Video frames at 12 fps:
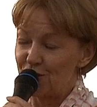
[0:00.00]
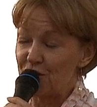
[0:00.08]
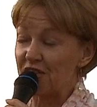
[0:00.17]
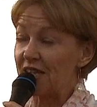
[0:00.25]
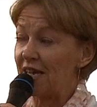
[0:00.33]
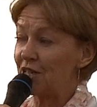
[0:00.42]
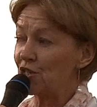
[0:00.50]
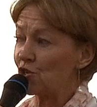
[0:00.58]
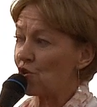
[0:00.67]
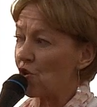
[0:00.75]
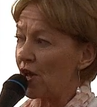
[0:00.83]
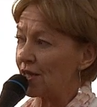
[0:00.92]
to say to
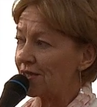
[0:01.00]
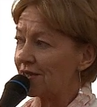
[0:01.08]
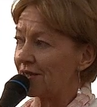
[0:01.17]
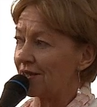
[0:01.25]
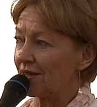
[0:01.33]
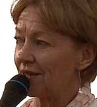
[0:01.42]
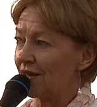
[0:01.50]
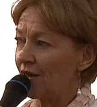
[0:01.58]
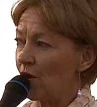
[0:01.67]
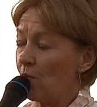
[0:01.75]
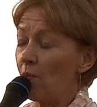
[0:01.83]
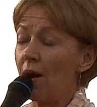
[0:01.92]
Chris,
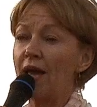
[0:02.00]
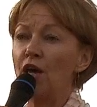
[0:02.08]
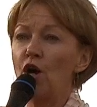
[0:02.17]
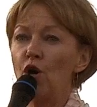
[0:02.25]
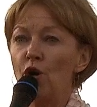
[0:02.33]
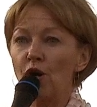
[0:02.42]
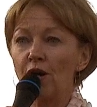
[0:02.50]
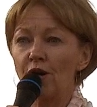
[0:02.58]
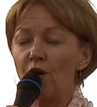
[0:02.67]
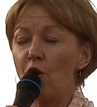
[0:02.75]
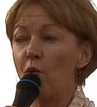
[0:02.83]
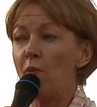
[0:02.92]
by hook
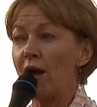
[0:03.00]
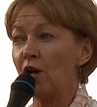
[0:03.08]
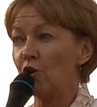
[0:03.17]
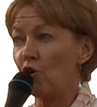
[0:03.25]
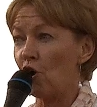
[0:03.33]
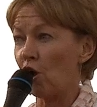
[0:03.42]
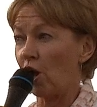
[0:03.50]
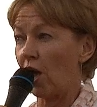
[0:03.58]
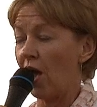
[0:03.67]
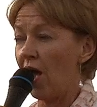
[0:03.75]
or by crook,